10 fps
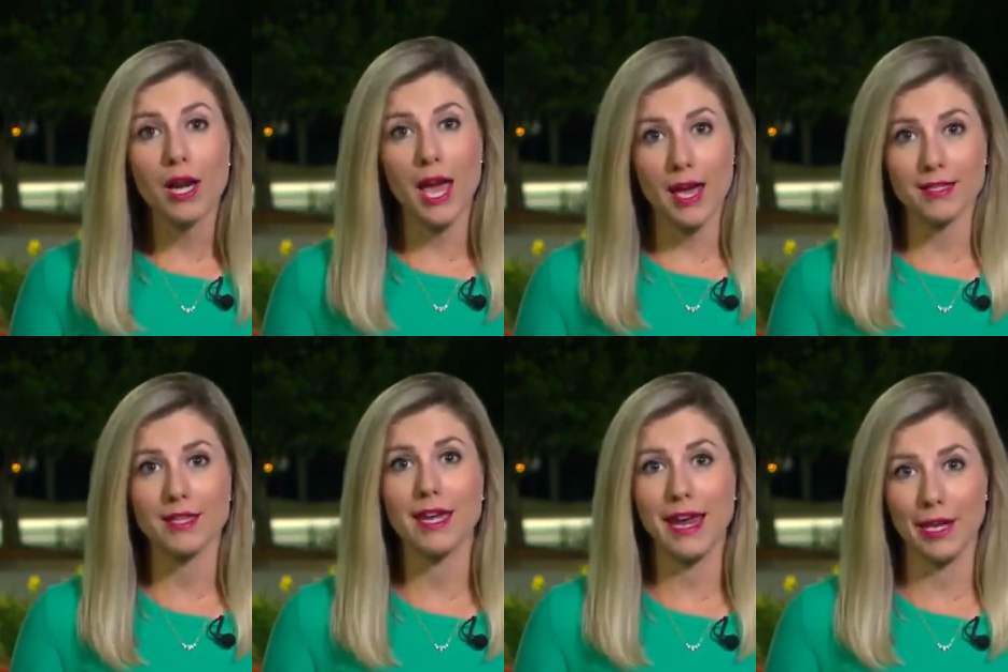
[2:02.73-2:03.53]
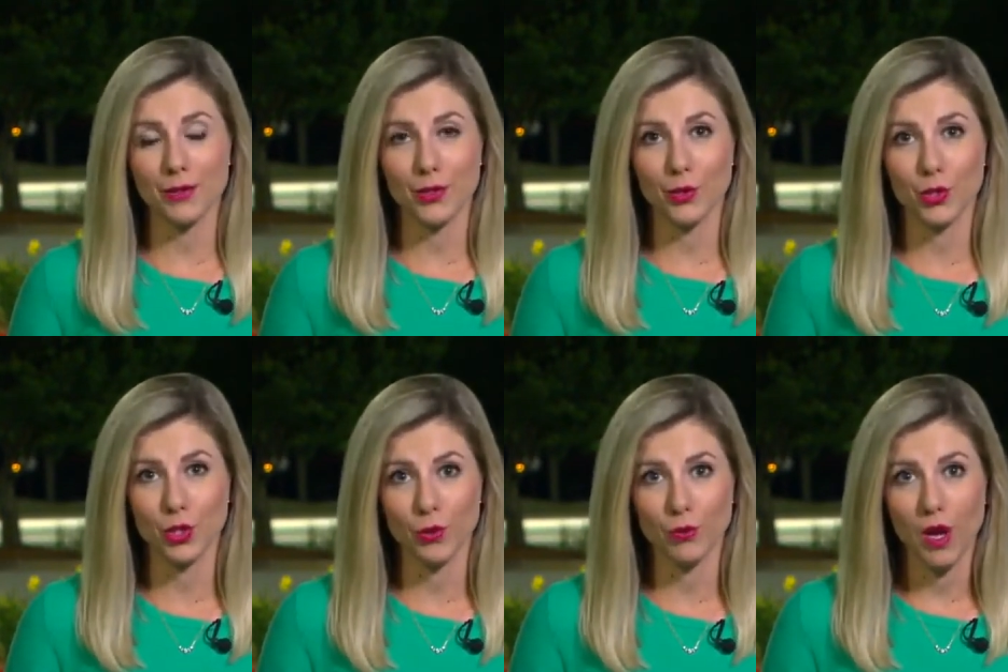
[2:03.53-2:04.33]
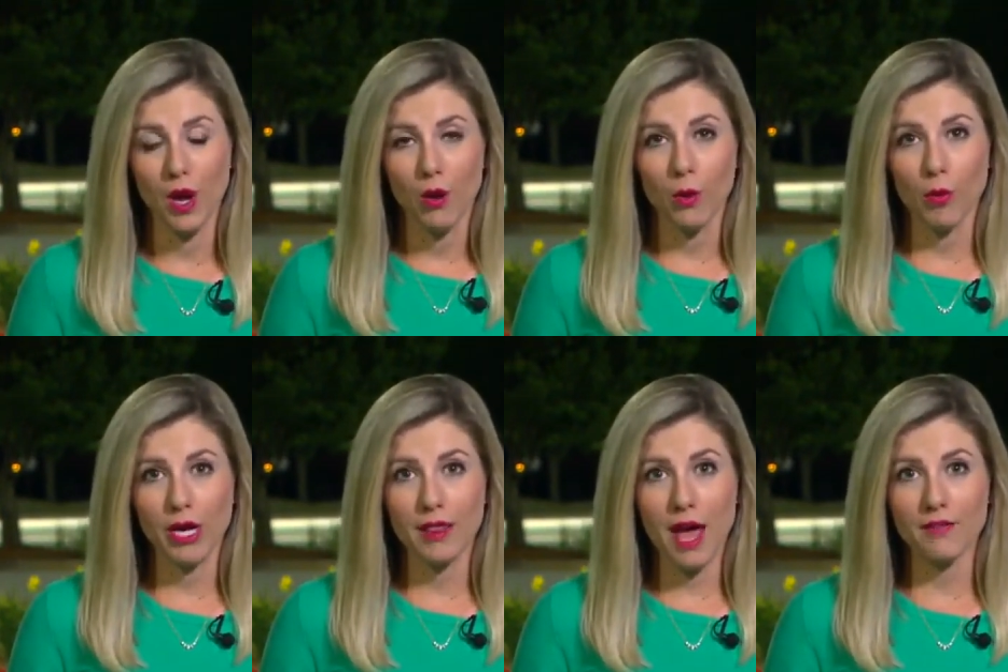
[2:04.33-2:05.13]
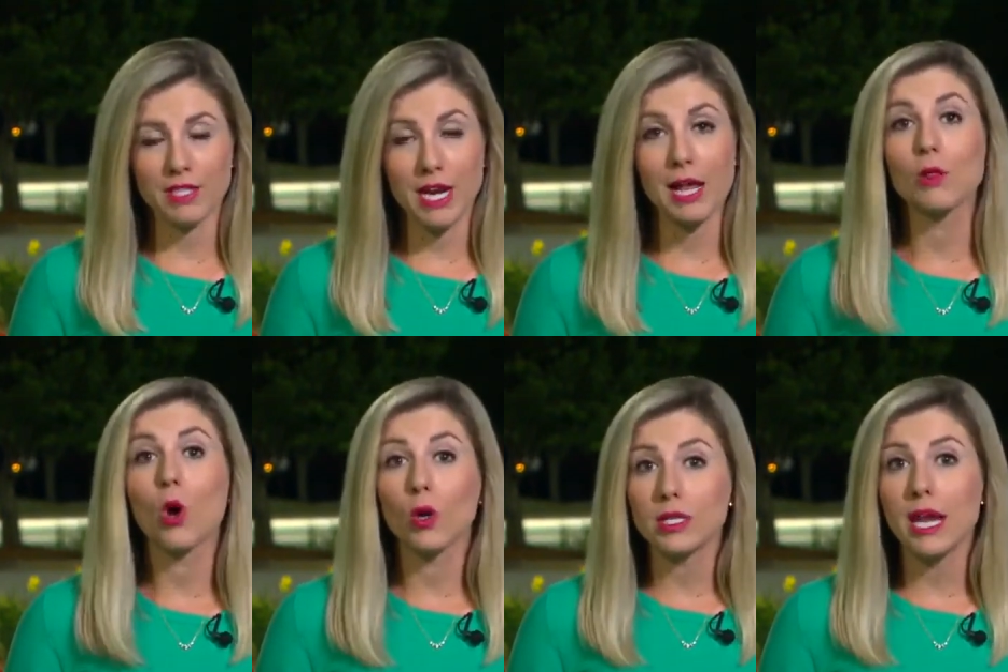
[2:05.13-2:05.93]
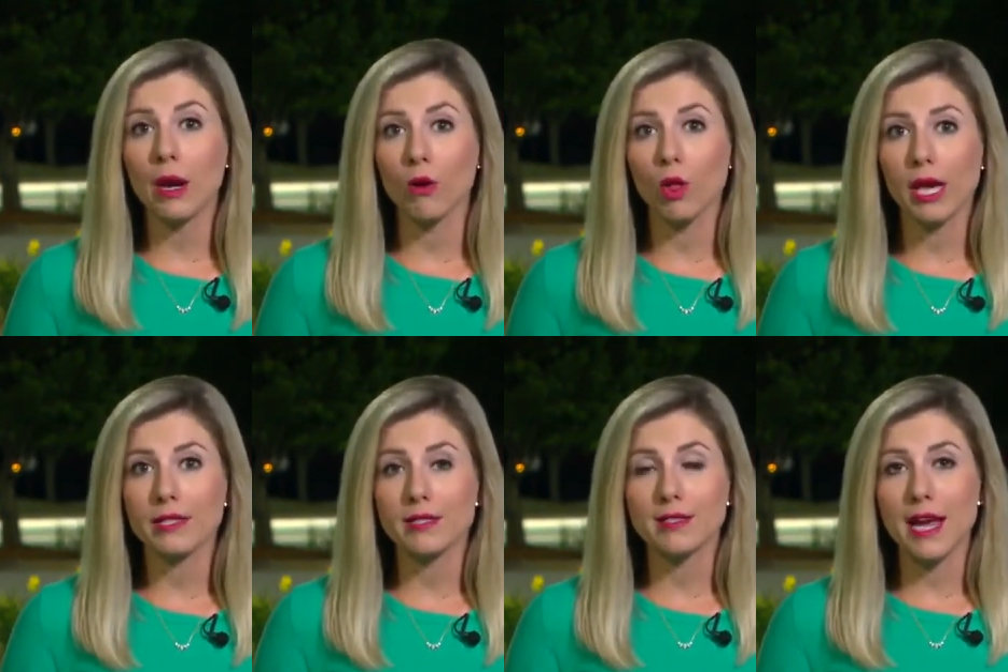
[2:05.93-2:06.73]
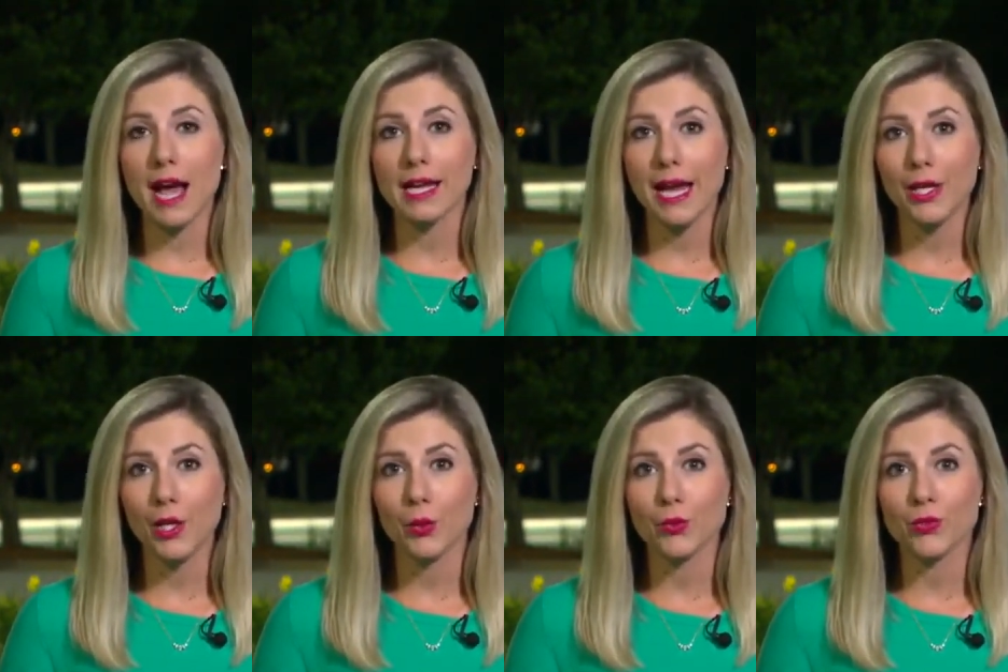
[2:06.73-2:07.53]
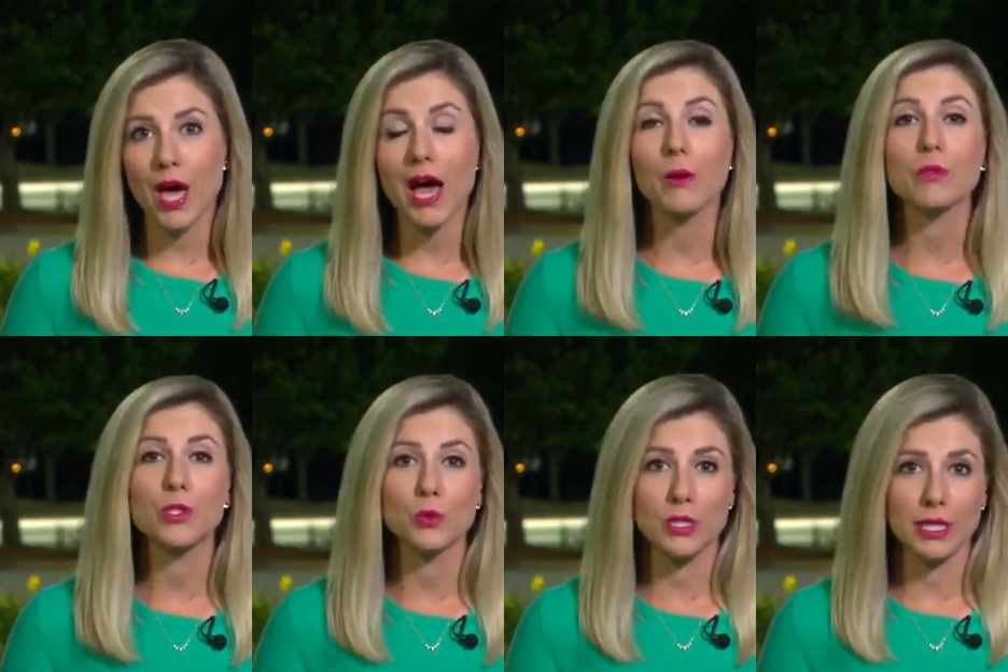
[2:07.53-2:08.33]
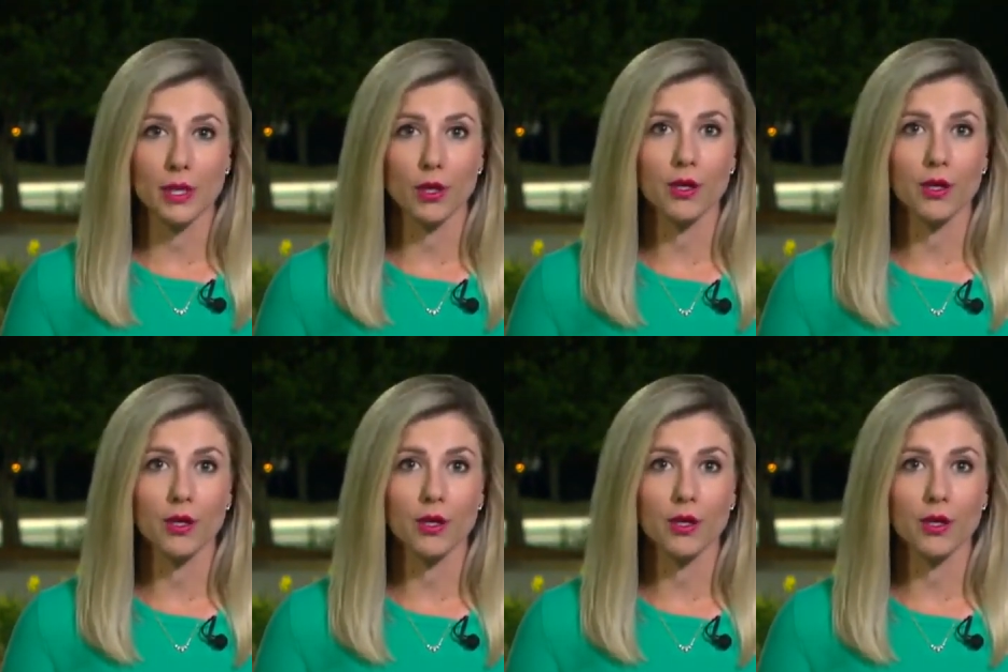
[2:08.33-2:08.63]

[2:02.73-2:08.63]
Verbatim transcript: one has the answer to. Reporting live tonight, Laura Terrell, KCCI 8 News, Iowa's news